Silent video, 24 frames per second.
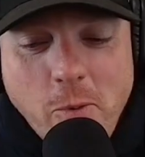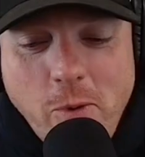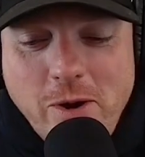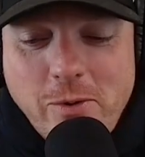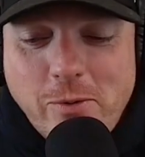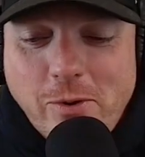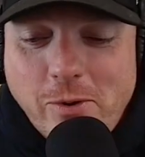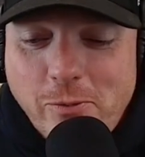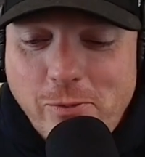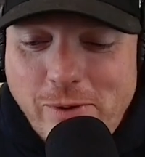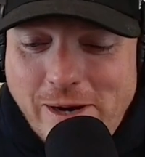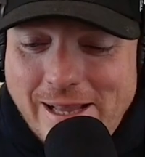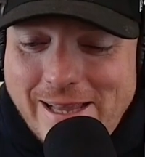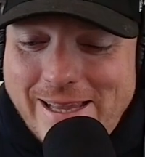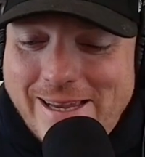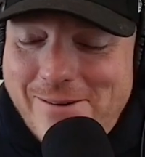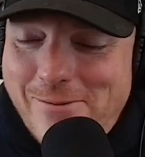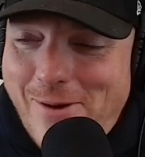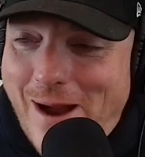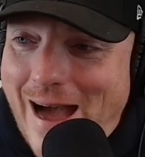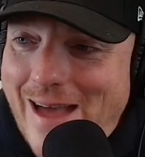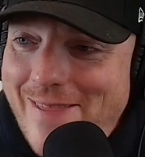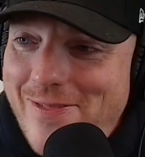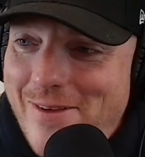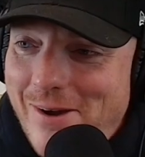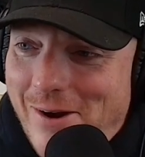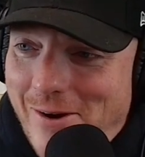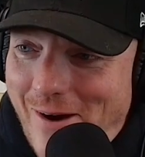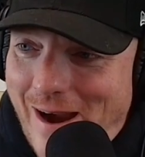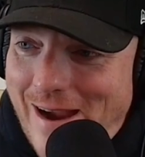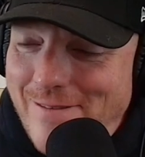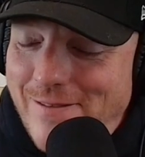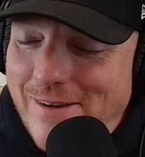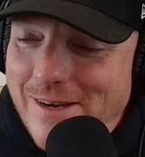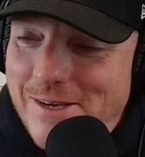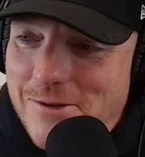We were really yeah, riding think, the
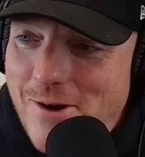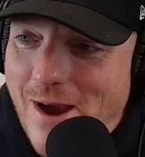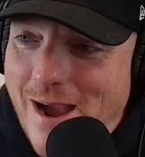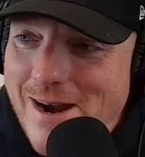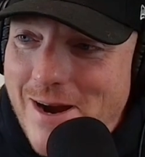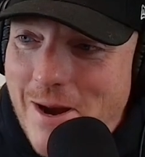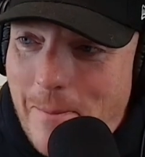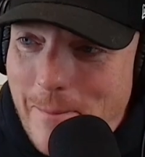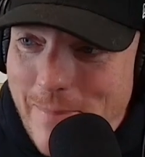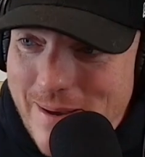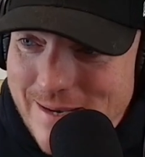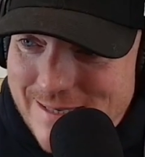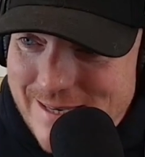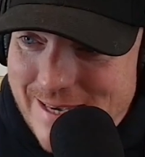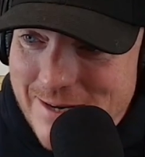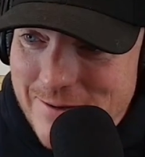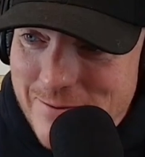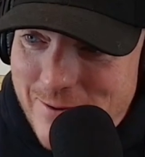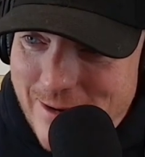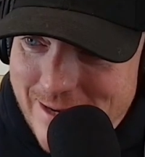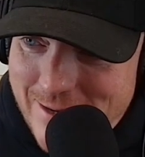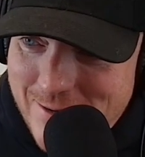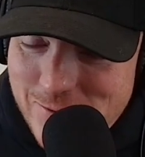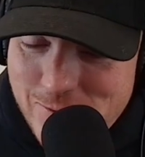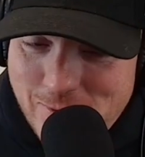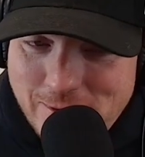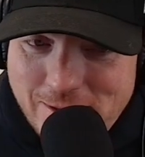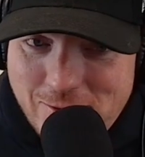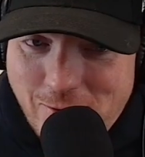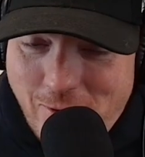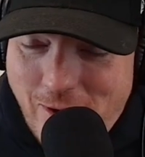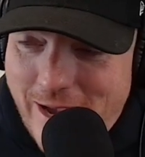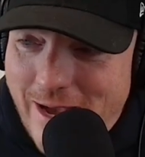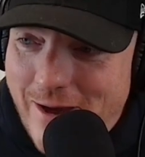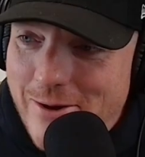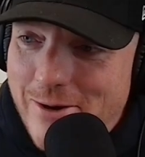gravy train on biscuit yeah. wheels with
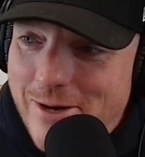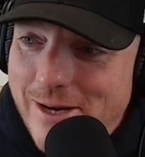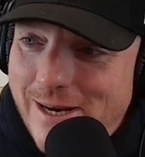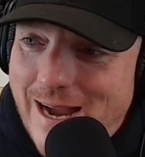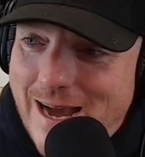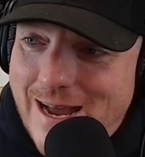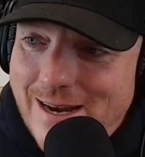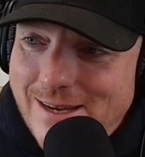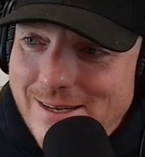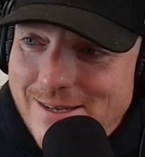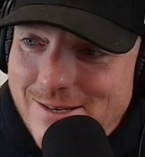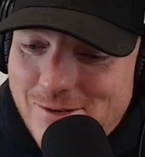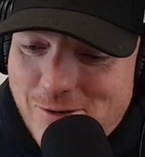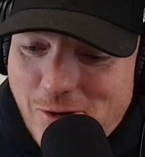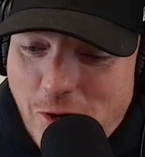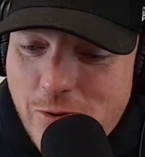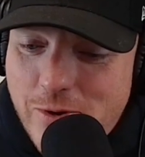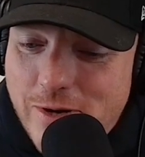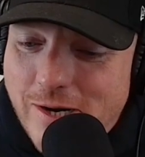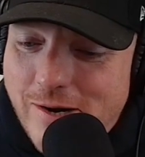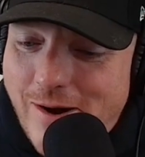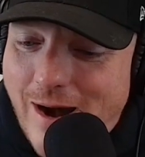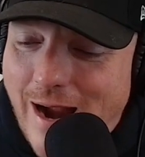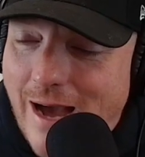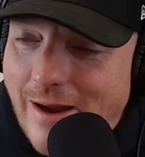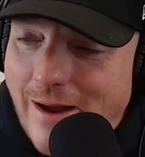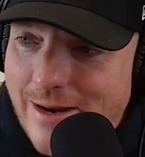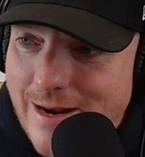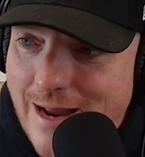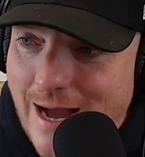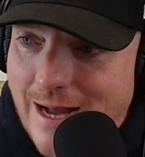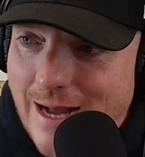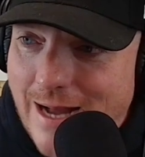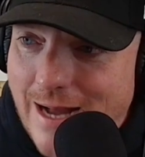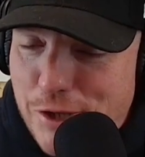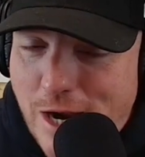Toyota kind of screwing around
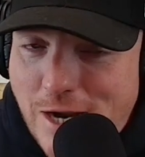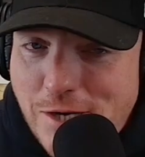and not